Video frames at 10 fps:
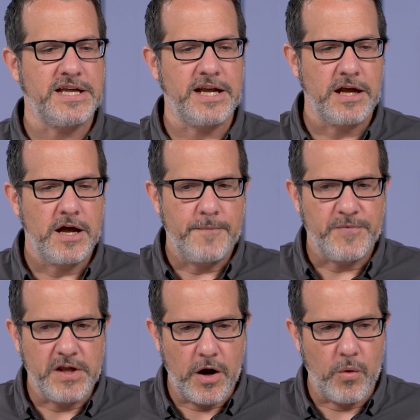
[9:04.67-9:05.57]
seeing,
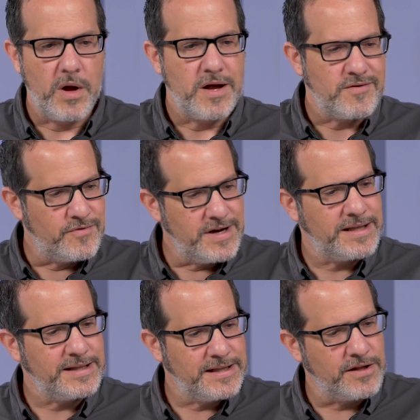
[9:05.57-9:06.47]
you know,
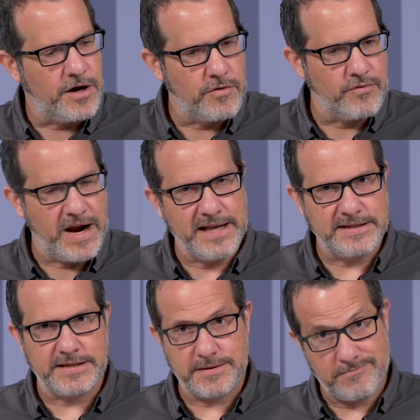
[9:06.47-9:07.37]
really low
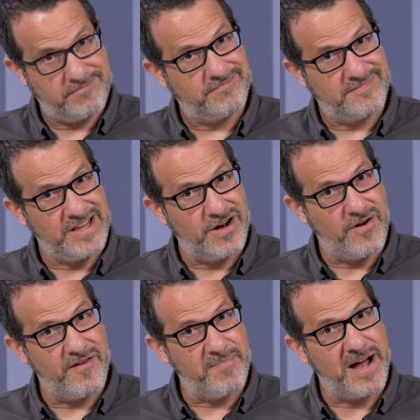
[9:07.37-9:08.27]
rates, you
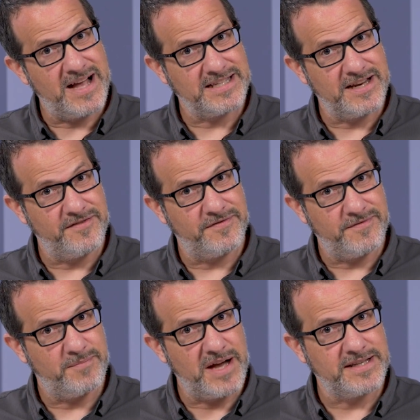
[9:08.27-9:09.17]
know, of
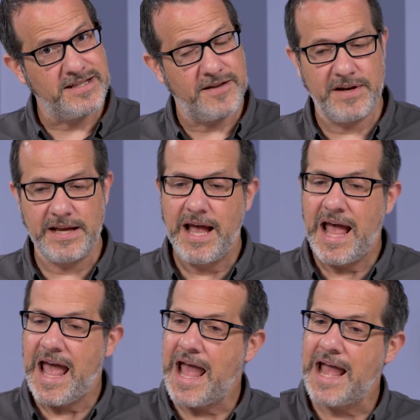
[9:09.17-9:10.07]
positive positivity
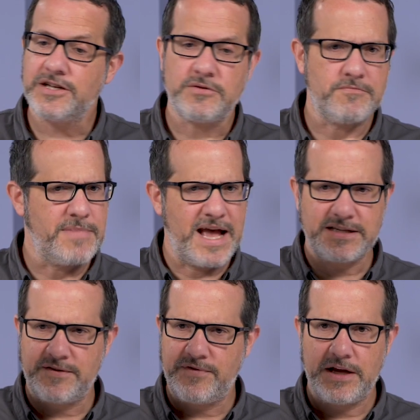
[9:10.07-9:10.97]
and
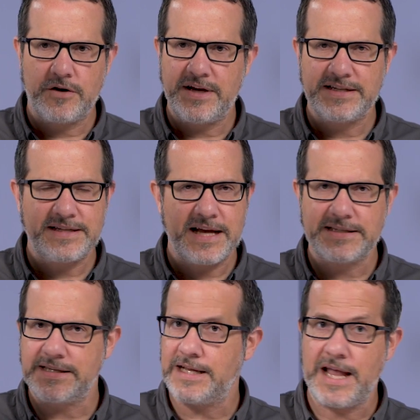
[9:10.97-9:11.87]
massive increased
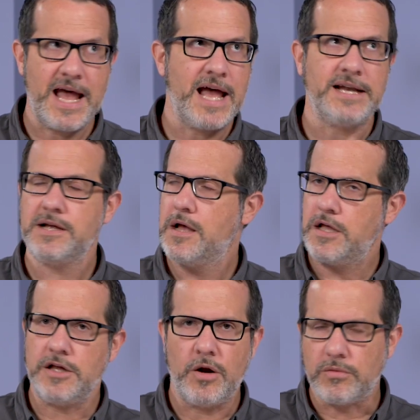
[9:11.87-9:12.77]
testing and,
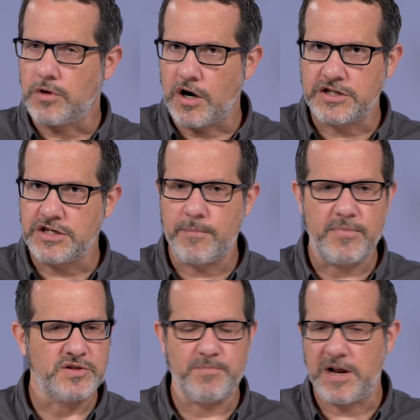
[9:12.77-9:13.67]
you know, large
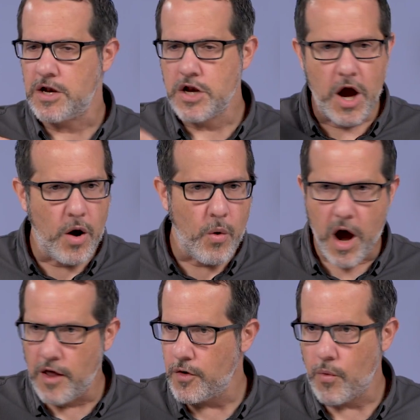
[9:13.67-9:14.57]
numbers but no
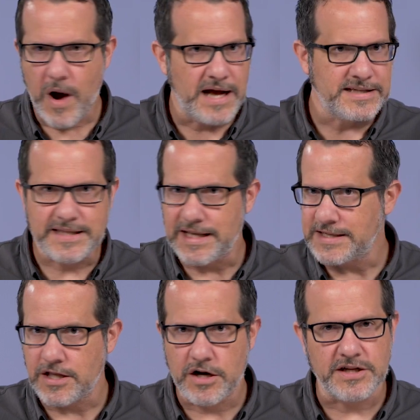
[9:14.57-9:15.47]
otherwise
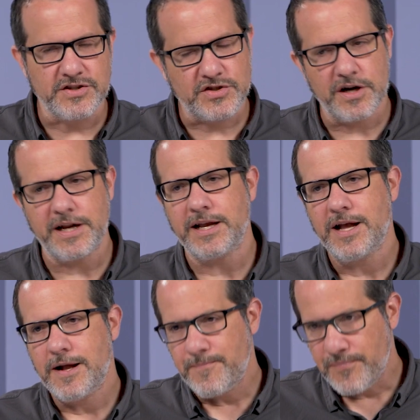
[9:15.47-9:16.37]
things that are concerning,